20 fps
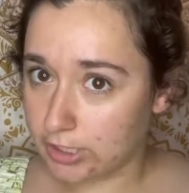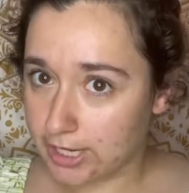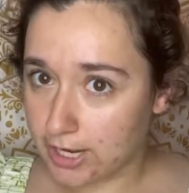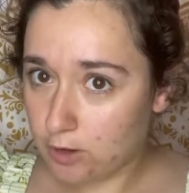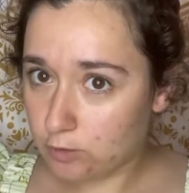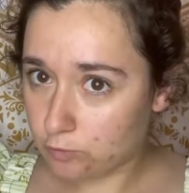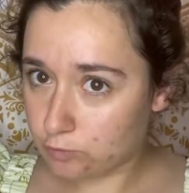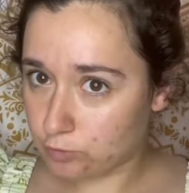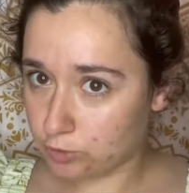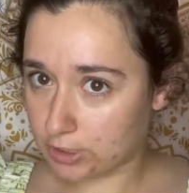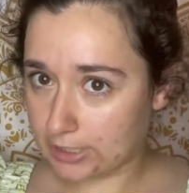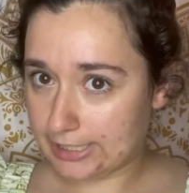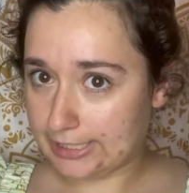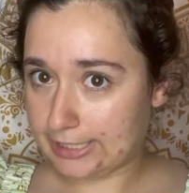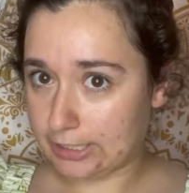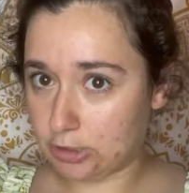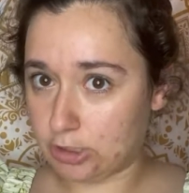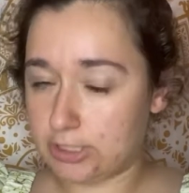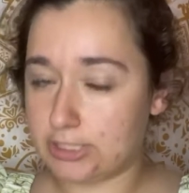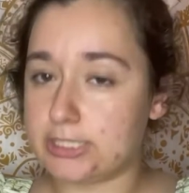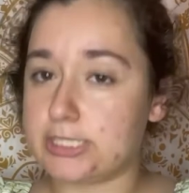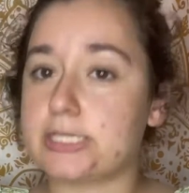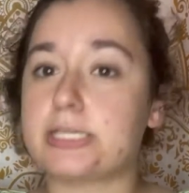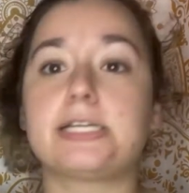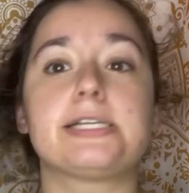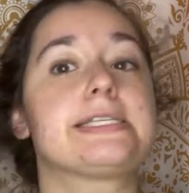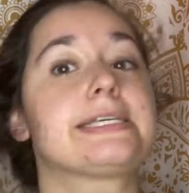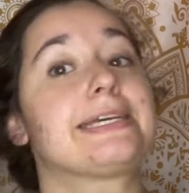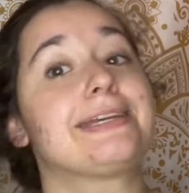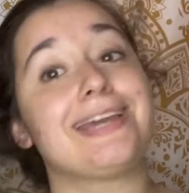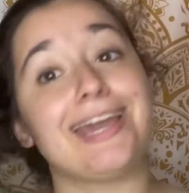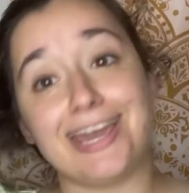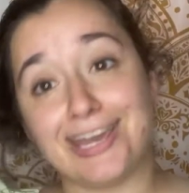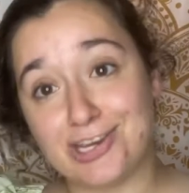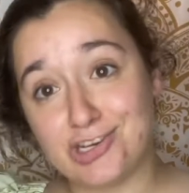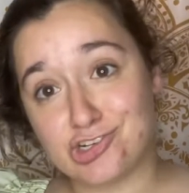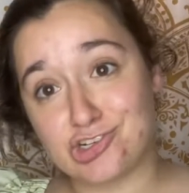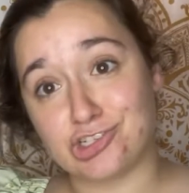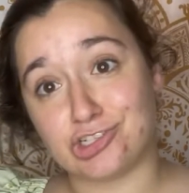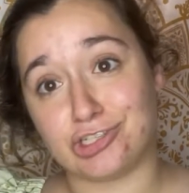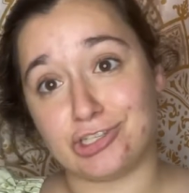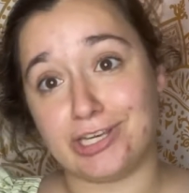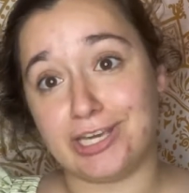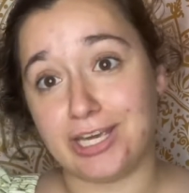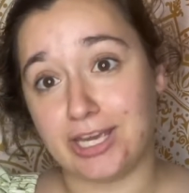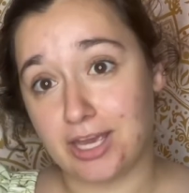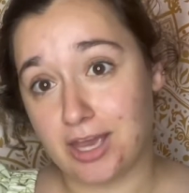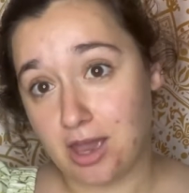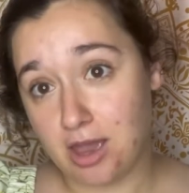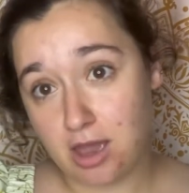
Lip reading: out for clearance, because occasionally,